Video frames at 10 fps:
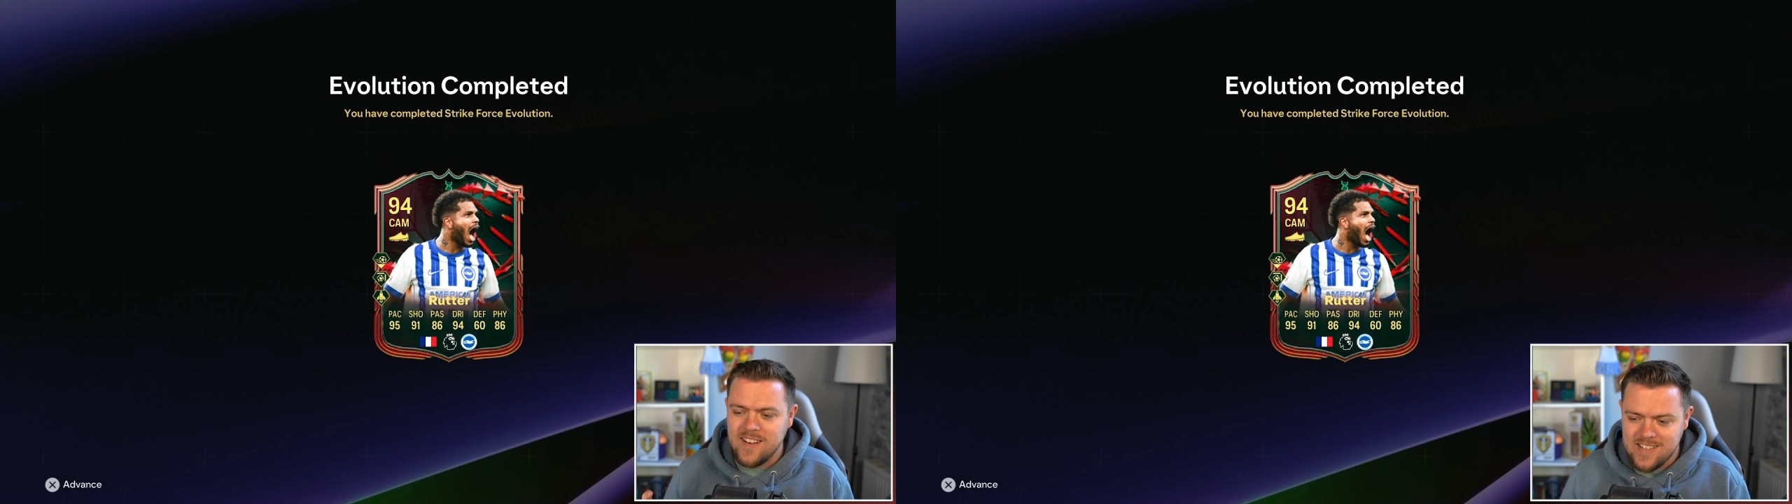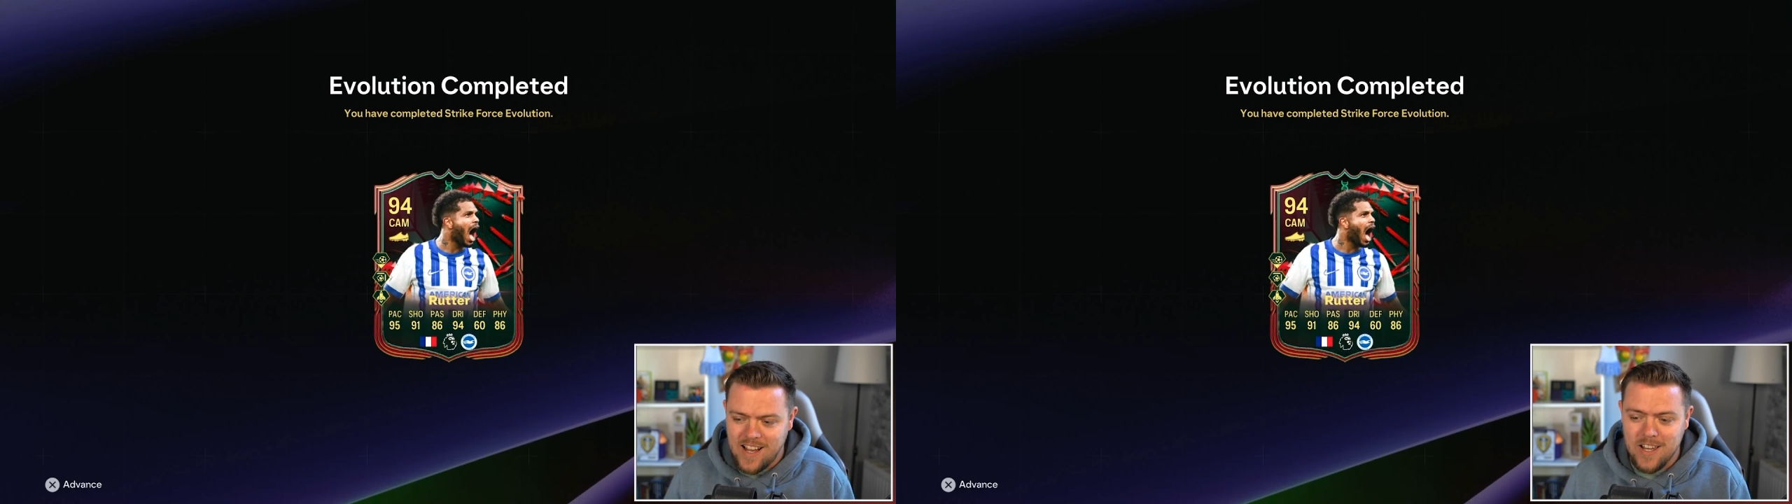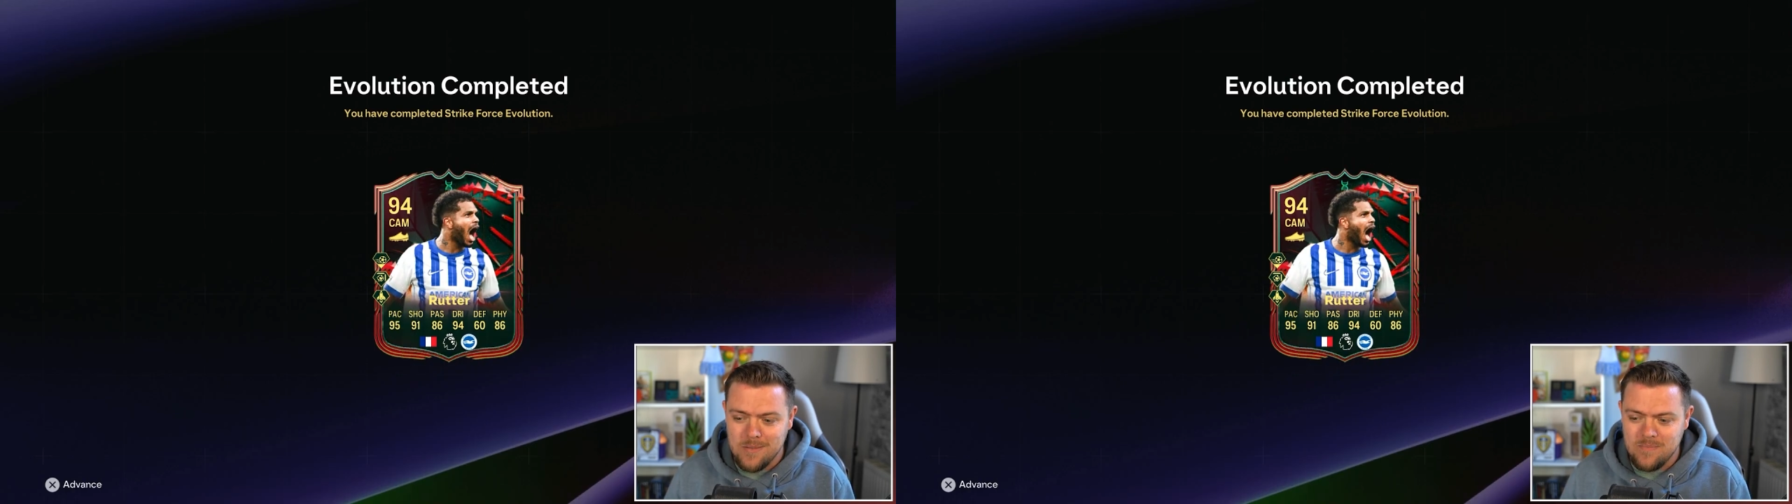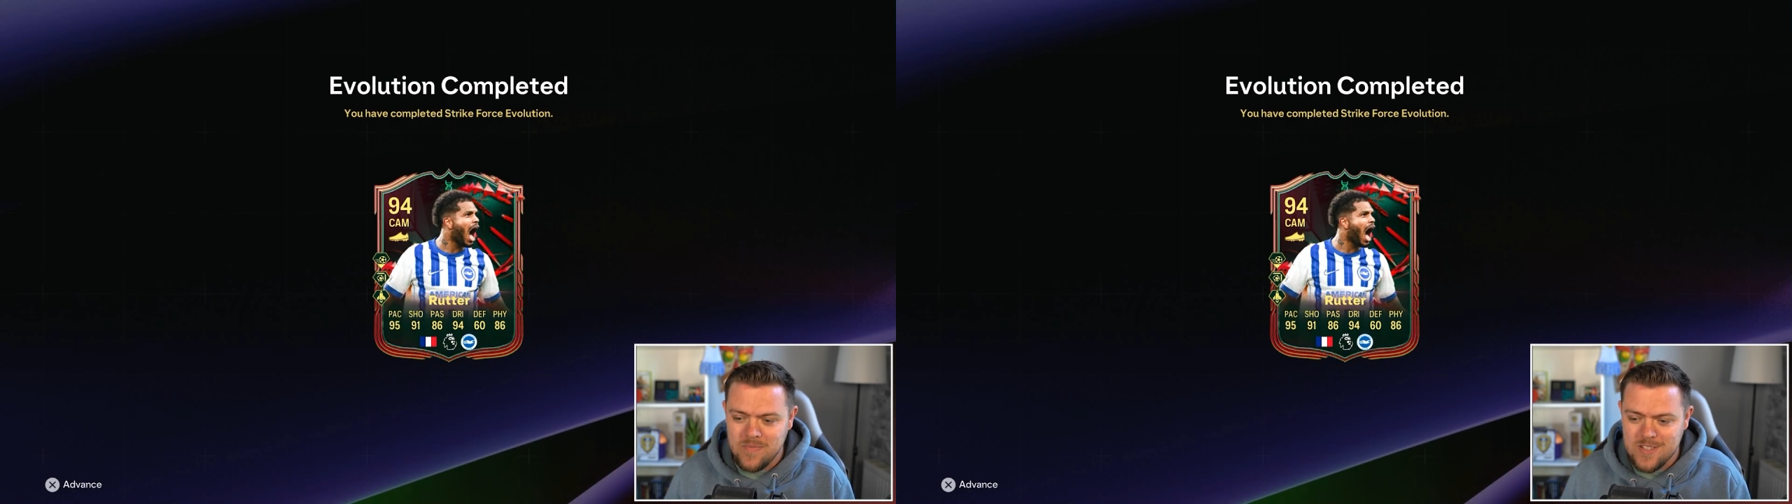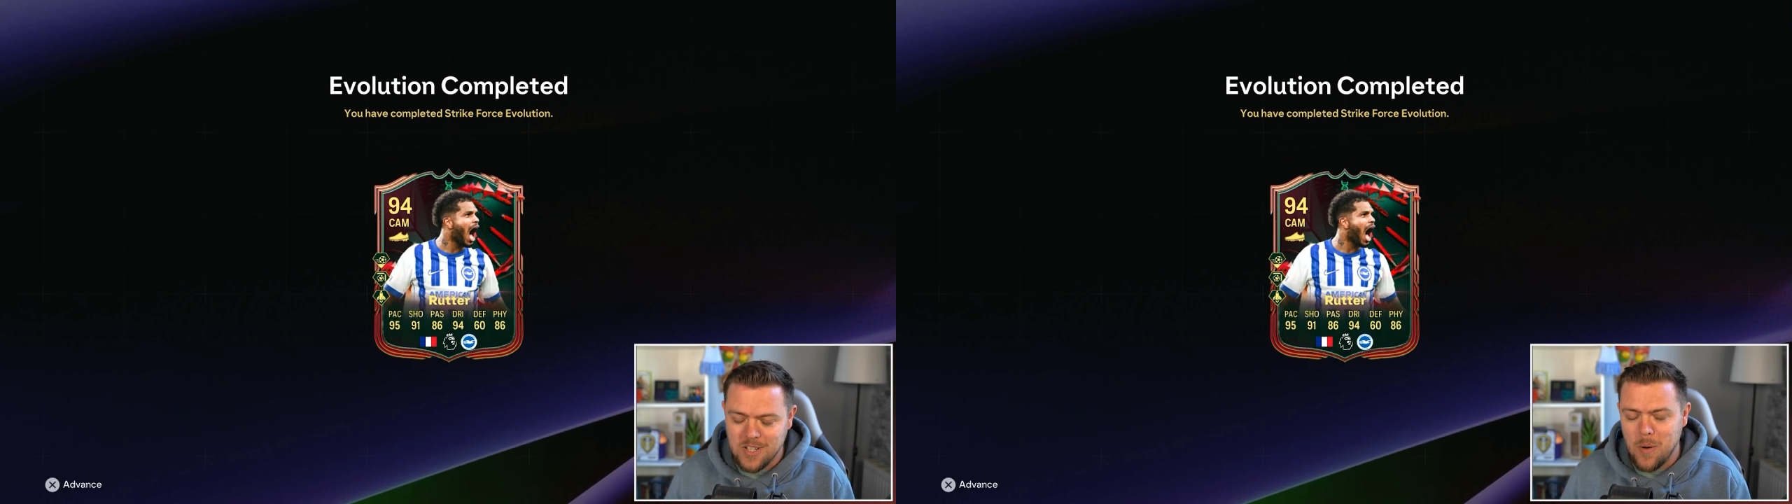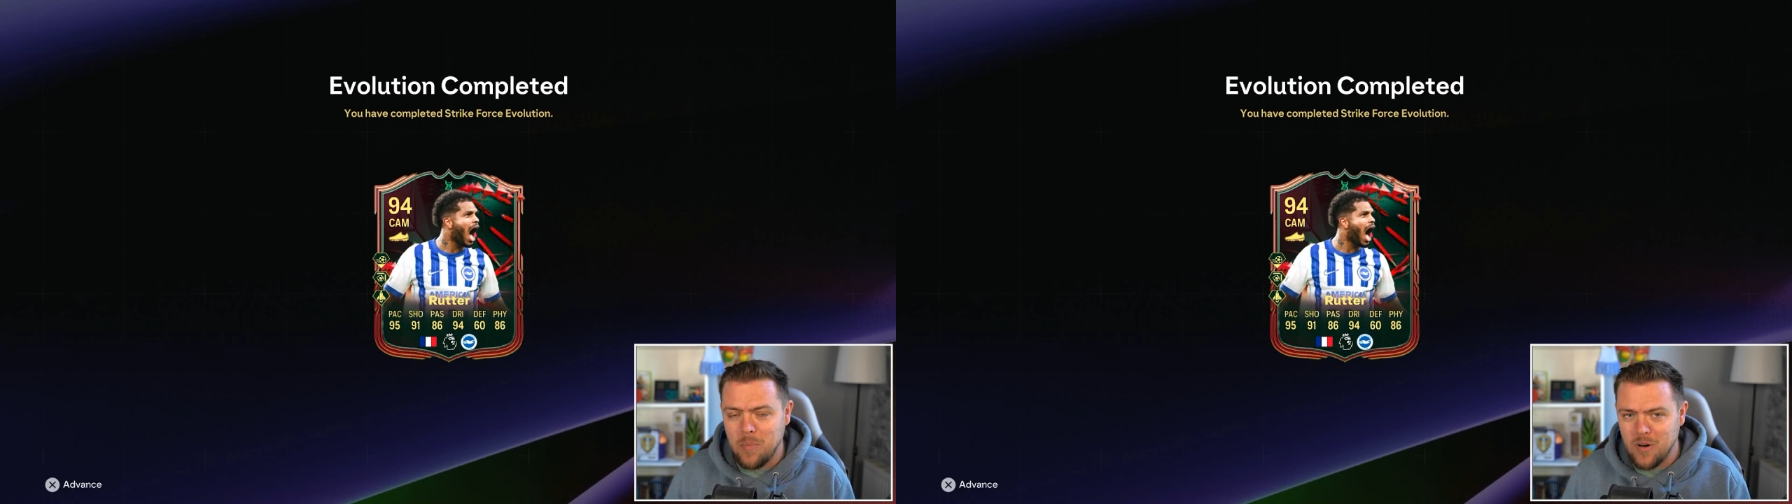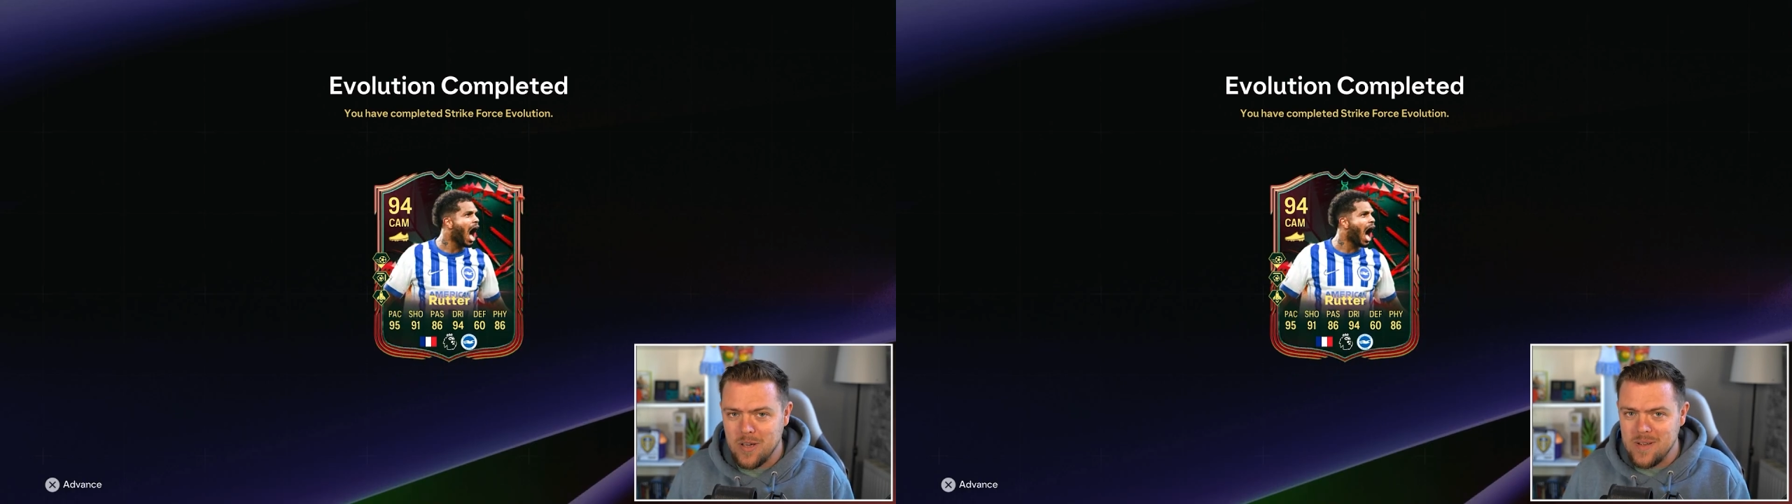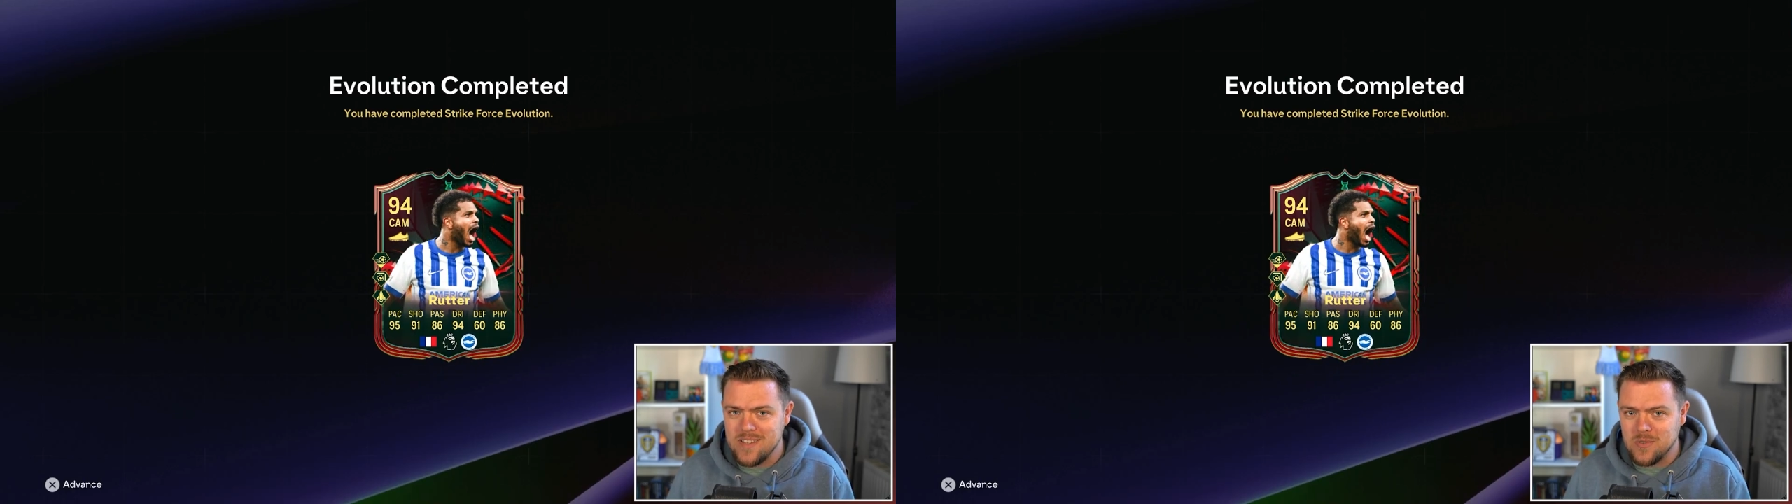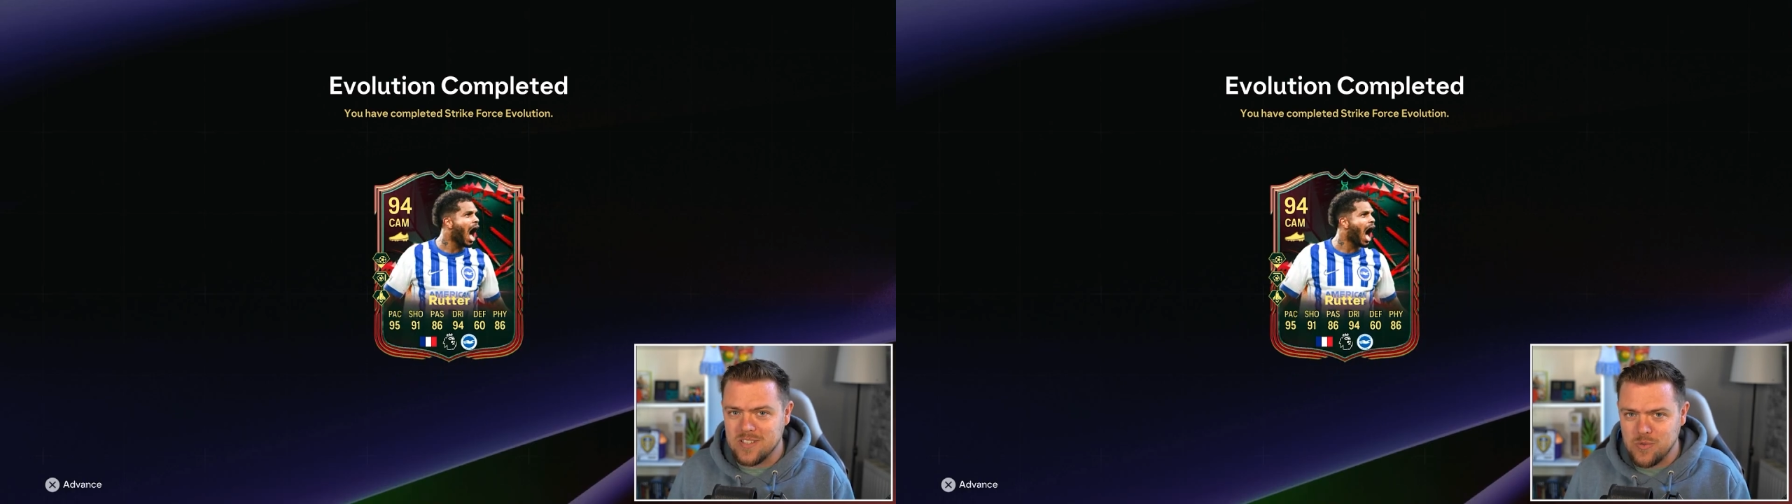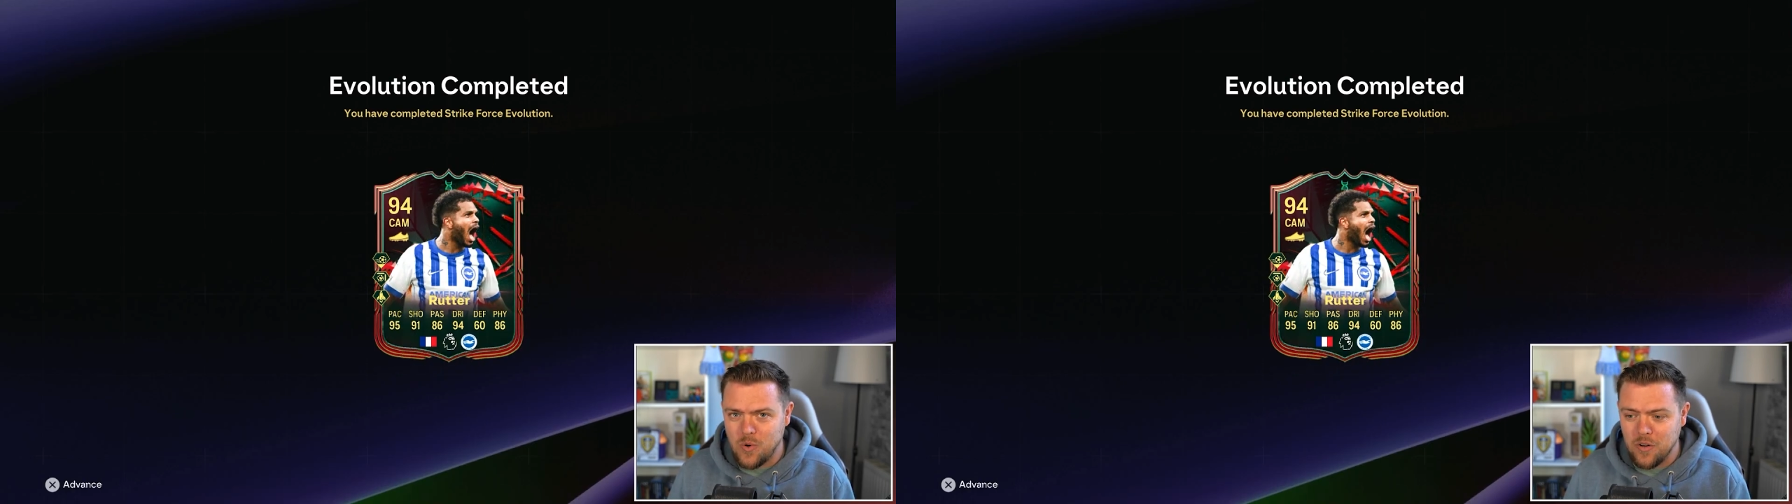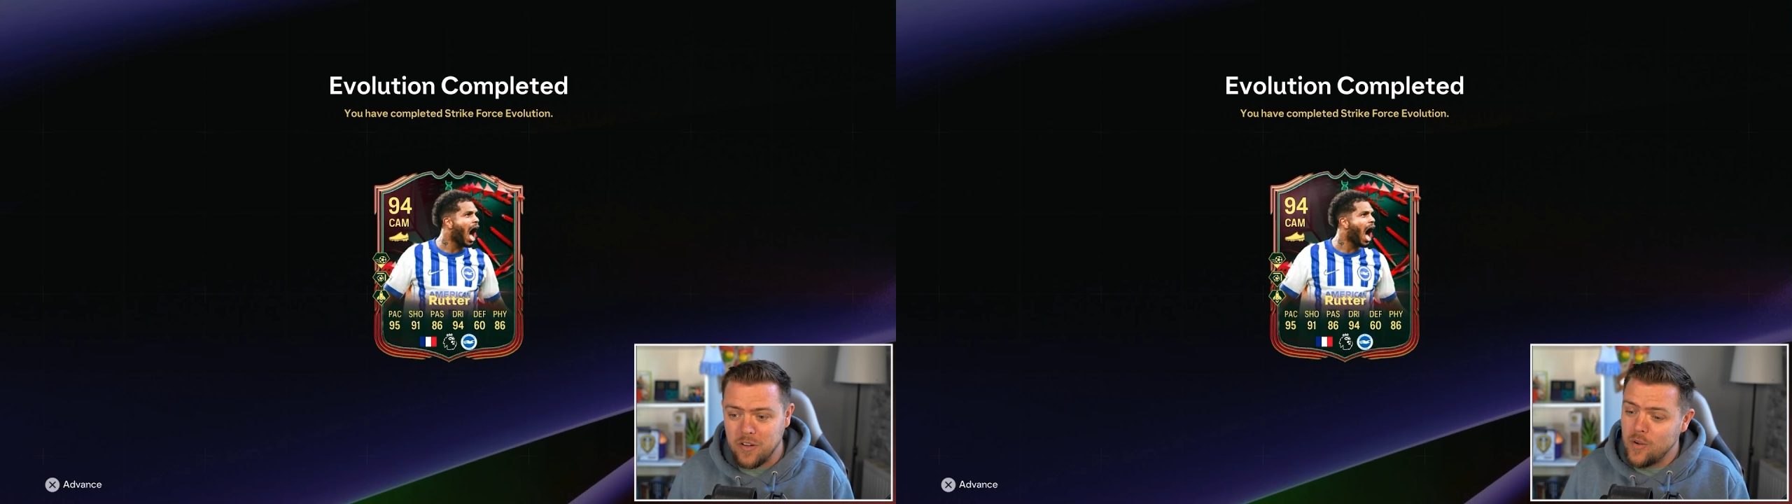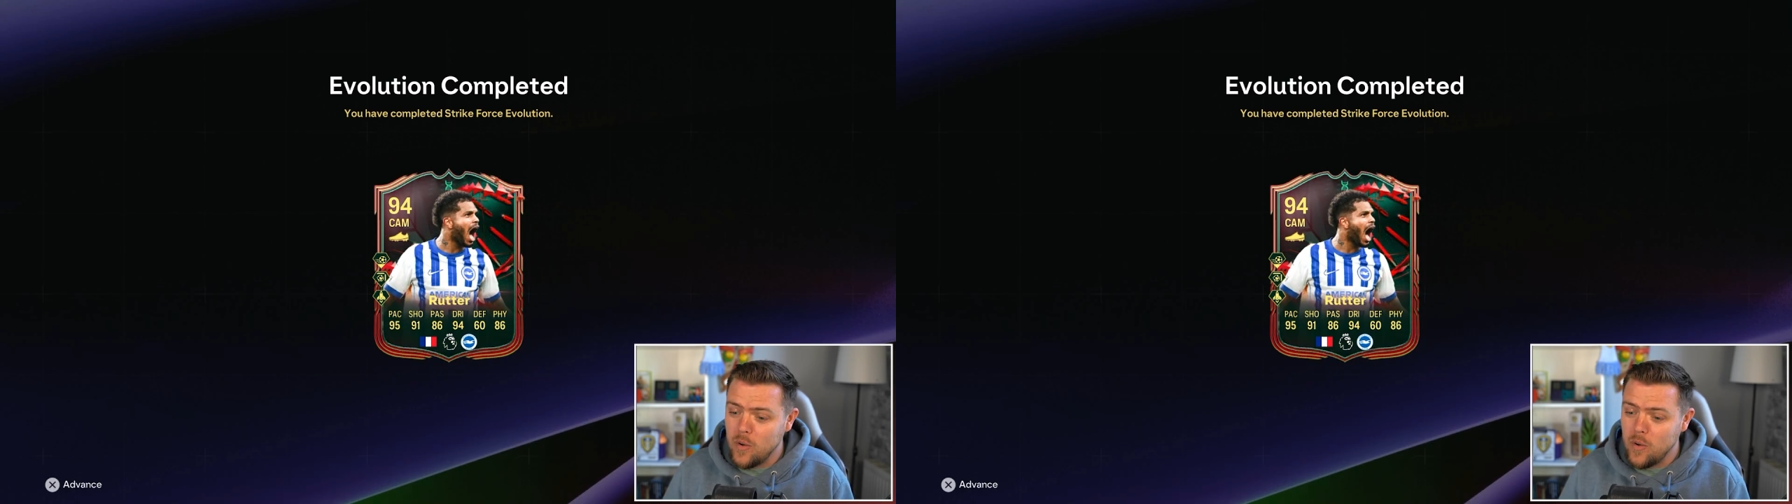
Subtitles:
Time to go put him into a squad